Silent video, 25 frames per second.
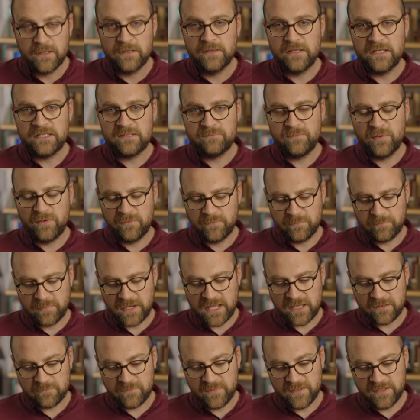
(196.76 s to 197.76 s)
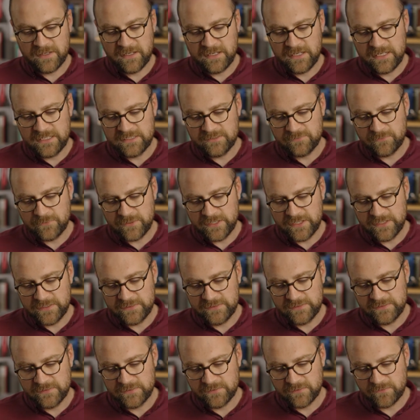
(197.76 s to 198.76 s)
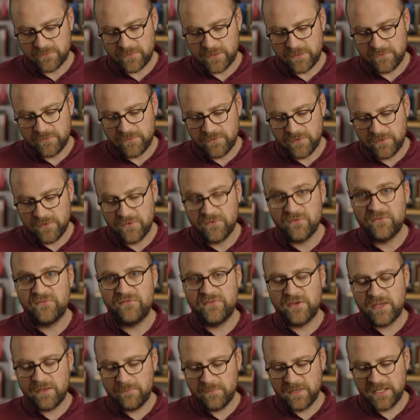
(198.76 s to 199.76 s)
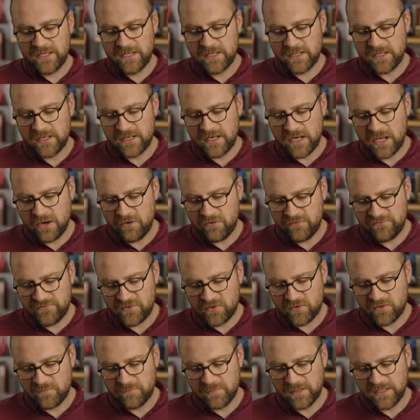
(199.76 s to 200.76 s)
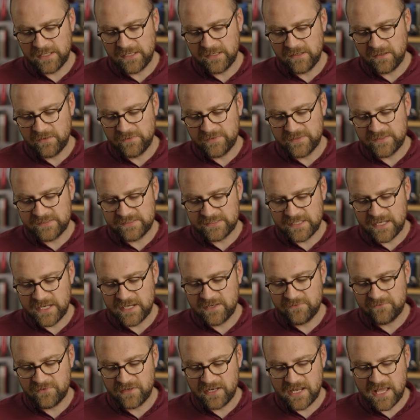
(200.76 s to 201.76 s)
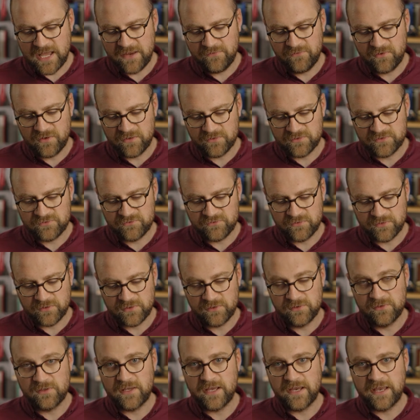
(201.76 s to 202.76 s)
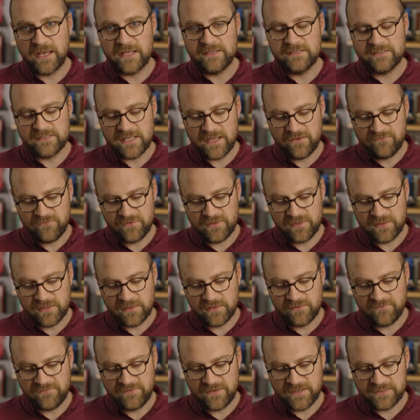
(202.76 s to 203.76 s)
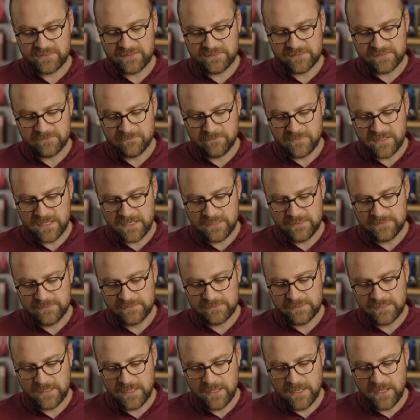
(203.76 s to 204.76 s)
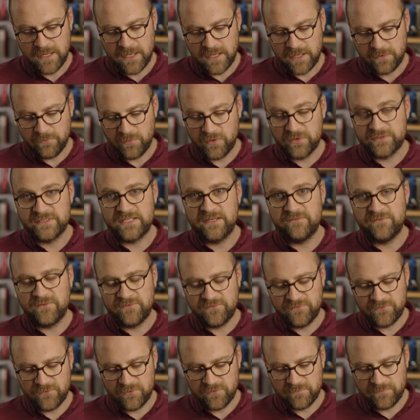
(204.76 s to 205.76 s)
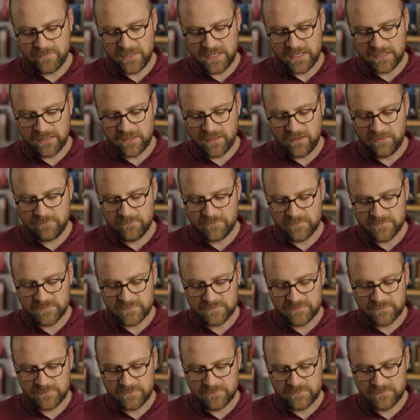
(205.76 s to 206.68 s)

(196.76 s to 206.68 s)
This put Blackman, in his words, quote, firmly and irrevocably on the side of a lifelong struggle against everything that fascism means, in whatever form it comes.